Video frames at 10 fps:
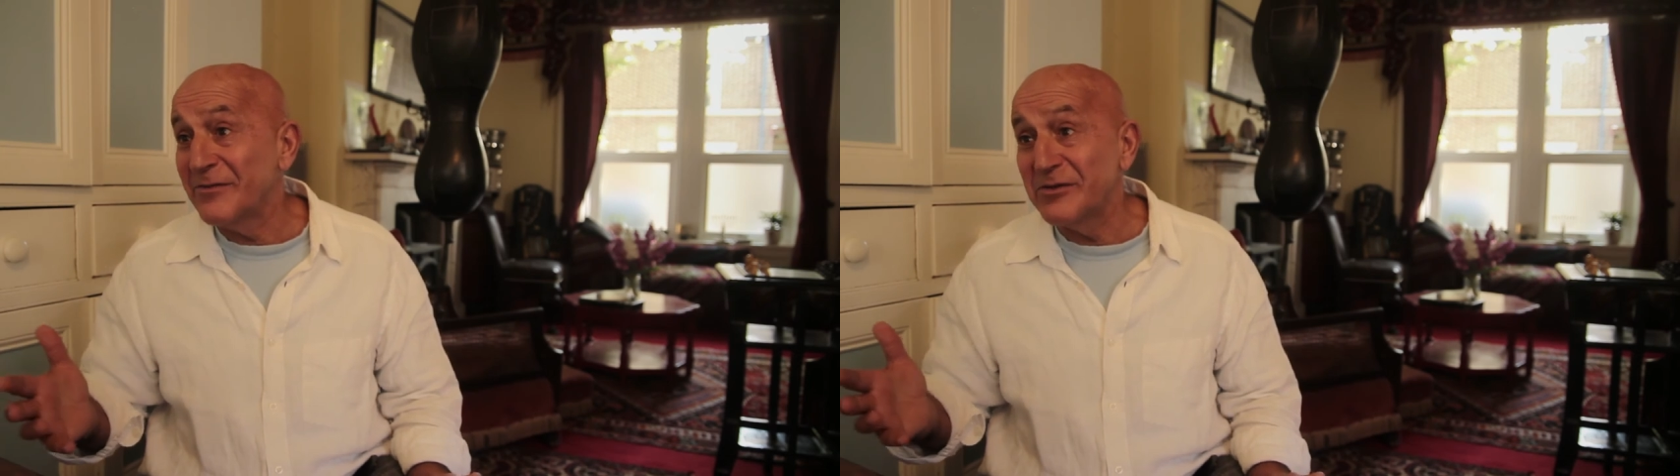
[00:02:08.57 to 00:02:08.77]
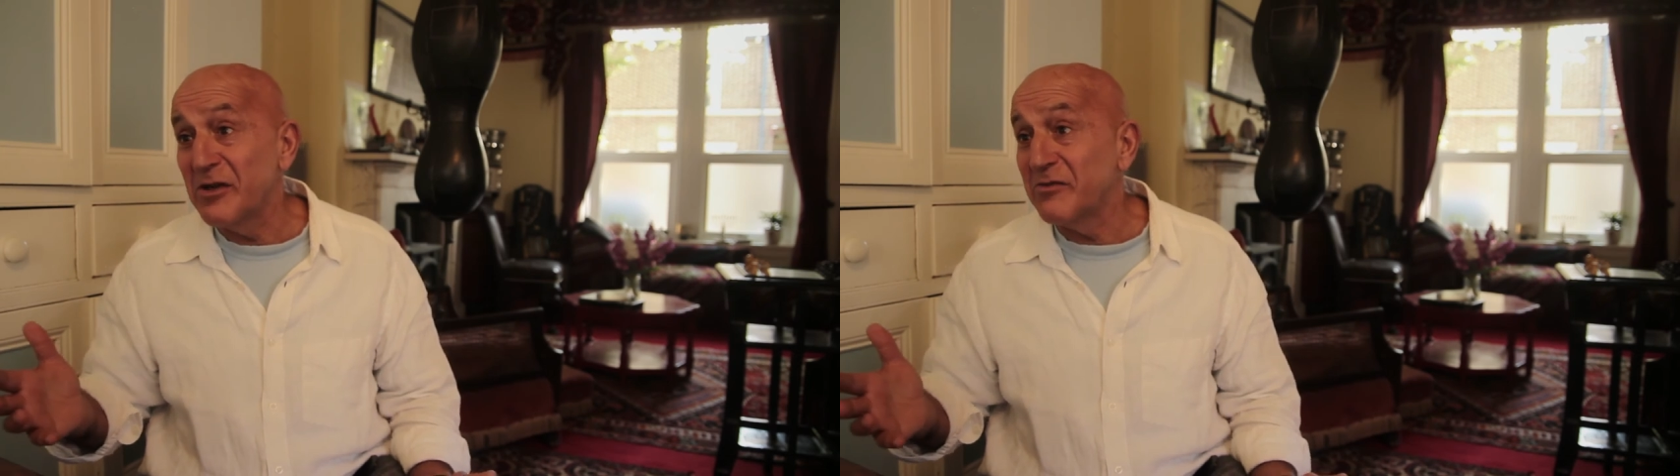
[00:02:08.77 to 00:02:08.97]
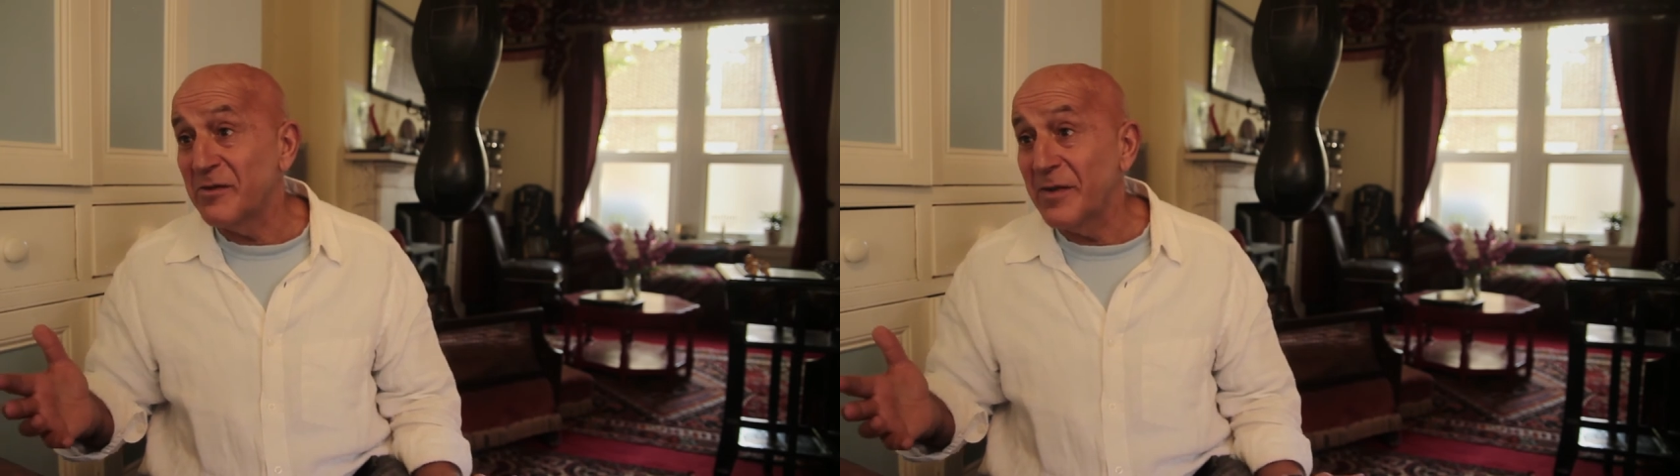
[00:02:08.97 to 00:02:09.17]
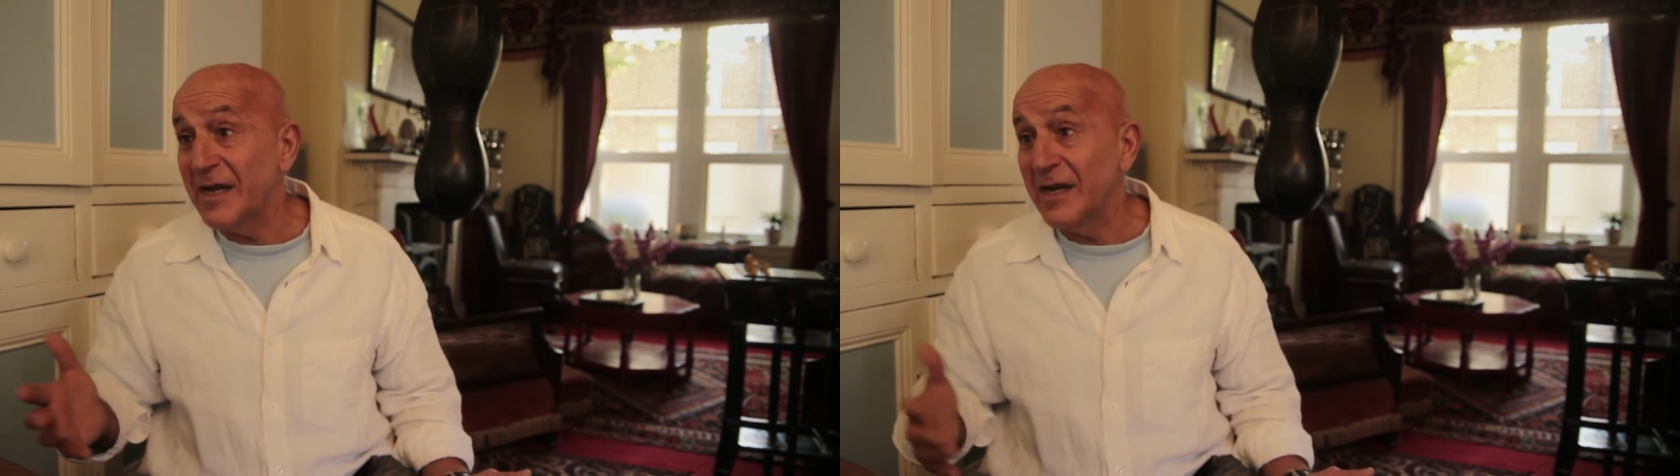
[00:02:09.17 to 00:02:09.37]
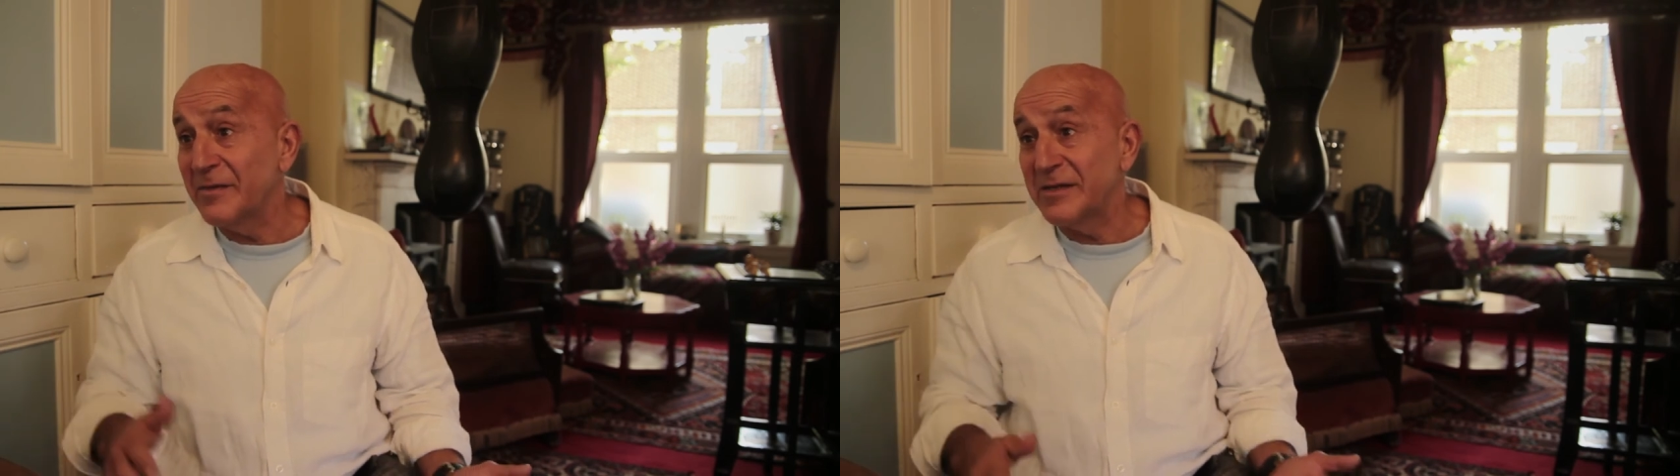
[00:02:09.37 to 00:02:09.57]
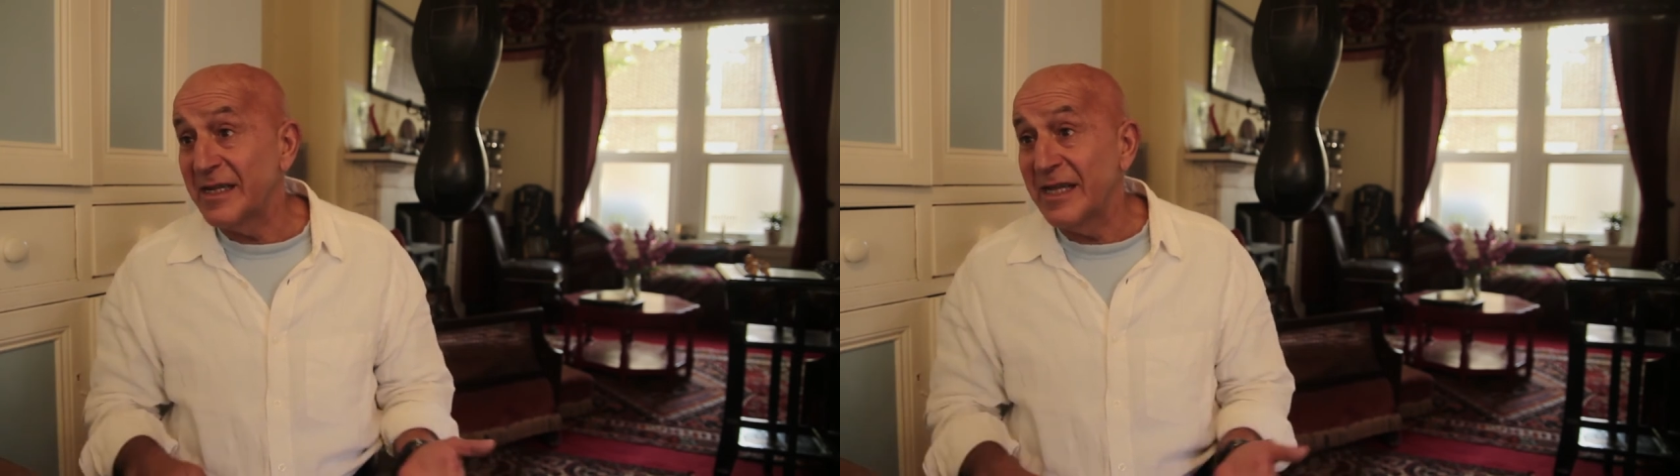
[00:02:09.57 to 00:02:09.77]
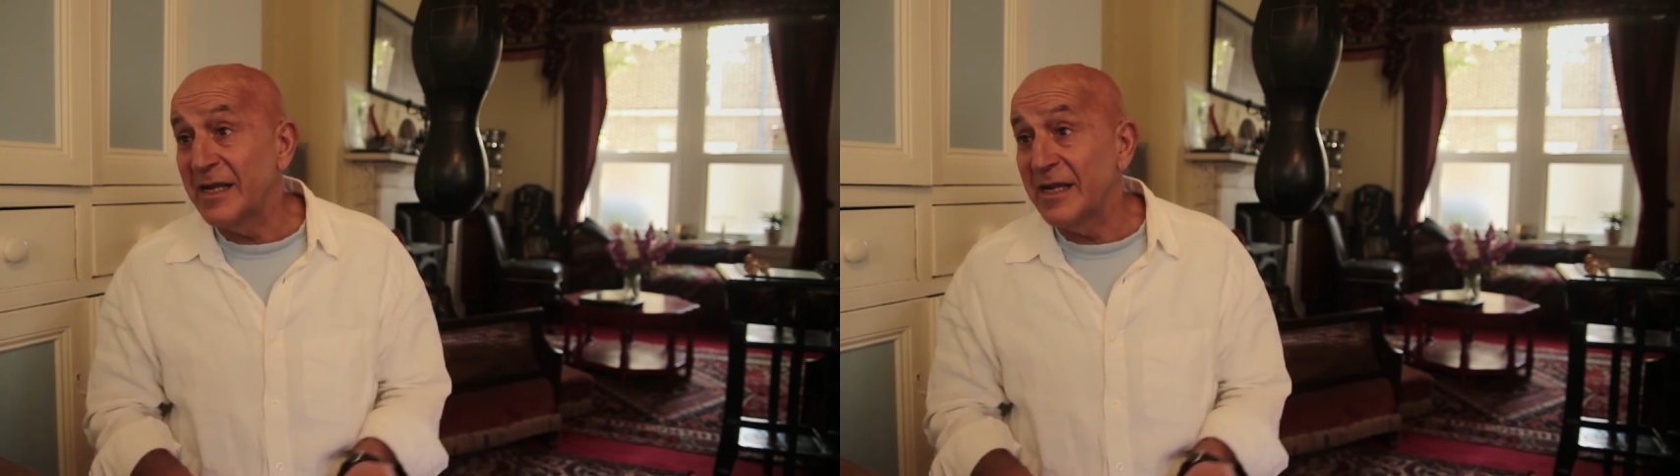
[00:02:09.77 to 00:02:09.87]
There was no Tibetan Lamas in